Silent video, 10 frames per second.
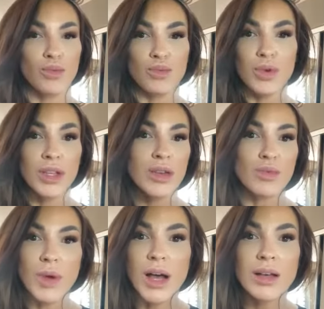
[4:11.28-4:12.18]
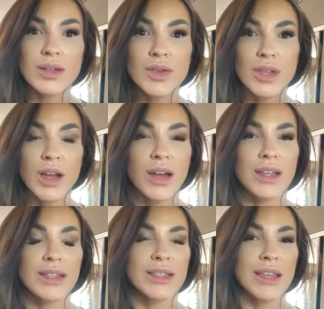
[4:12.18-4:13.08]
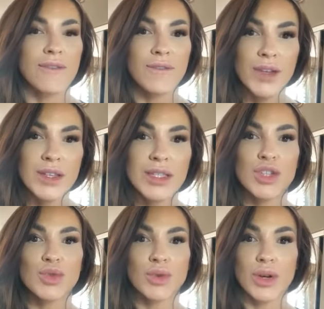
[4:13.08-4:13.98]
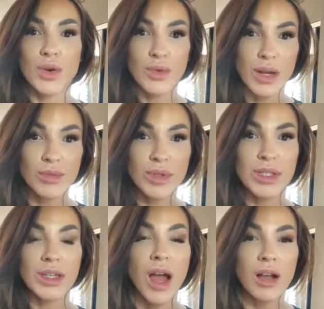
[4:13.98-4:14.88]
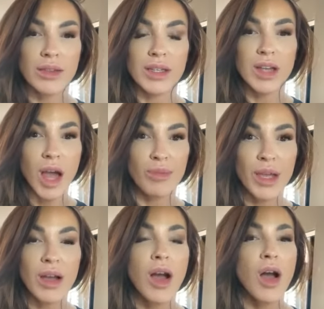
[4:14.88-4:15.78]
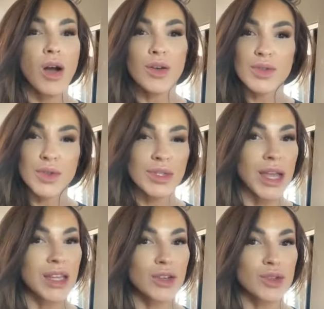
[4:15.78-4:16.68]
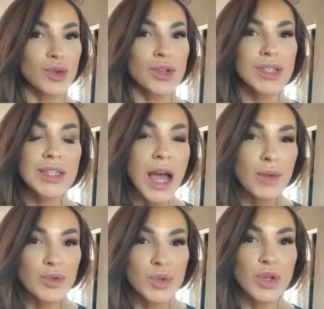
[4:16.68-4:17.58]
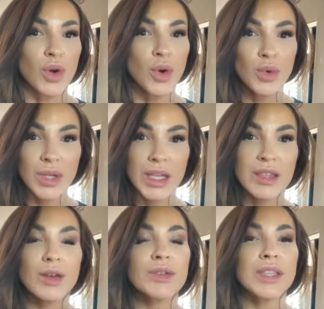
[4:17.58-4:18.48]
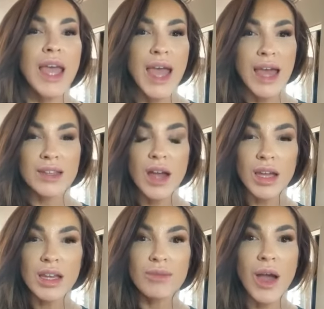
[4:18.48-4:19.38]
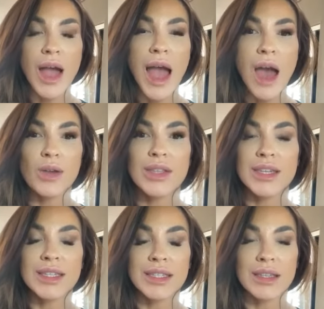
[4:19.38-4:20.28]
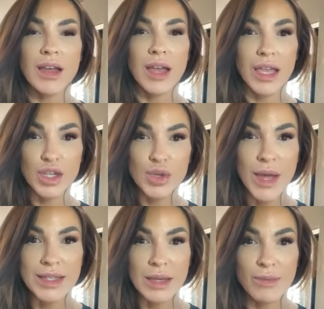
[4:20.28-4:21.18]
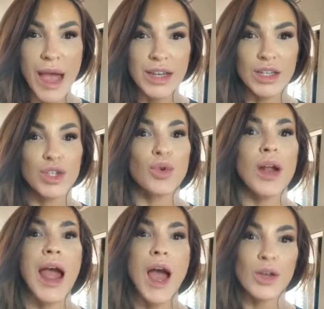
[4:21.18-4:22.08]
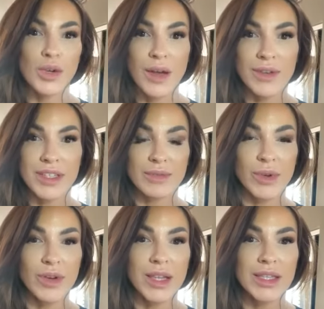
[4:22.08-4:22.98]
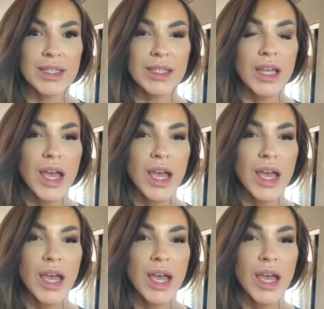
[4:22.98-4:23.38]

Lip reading: really well so the audience feels that you are credible to talk on the topic. Also, citing your sources helps with your own ethos and talking about how this issue has impacted you, or how you have experienced